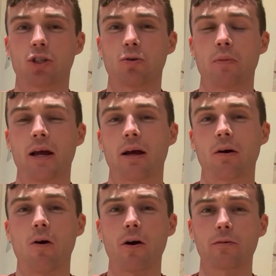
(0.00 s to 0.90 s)
So my
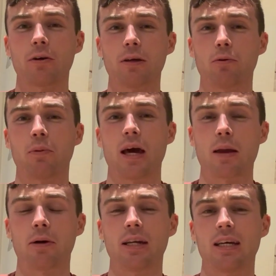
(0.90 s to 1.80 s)
heart rate will be at
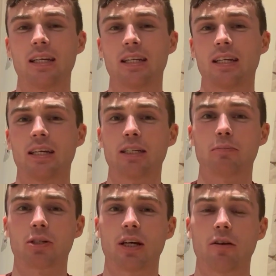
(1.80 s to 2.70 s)
about 80 to
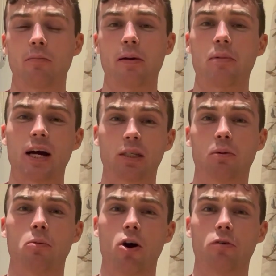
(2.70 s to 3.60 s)
90% of my
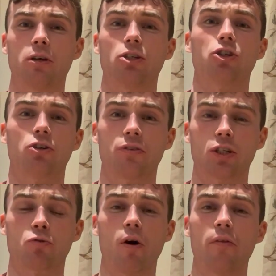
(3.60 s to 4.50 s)
maximum heart rate during
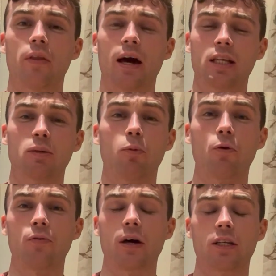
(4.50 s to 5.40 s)
this run. And it's
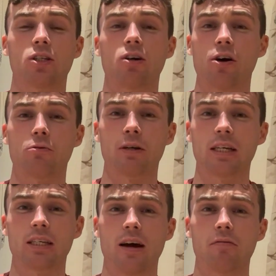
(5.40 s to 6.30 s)
important that it's not a
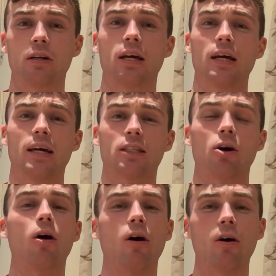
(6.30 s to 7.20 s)
race effort. It's a
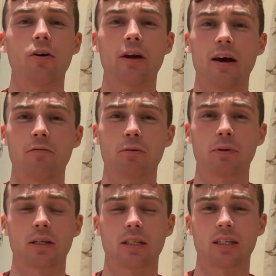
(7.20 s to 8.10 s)
hard effort
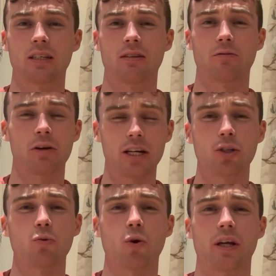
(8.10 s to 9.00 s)
because
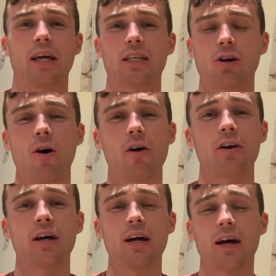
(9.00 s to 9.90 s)
threshold work is
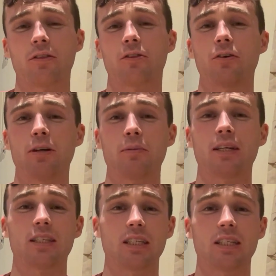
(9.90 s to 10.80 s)
hard, and a
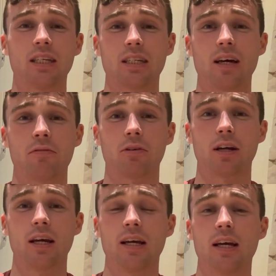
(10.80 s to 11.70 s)
30-minute sustained
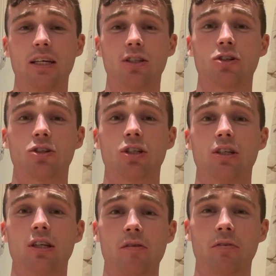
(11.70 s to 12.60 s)
effort is
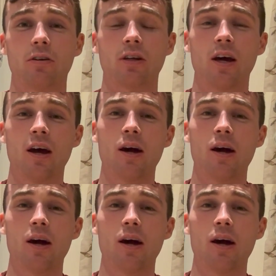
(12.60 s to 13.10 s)
just difficult.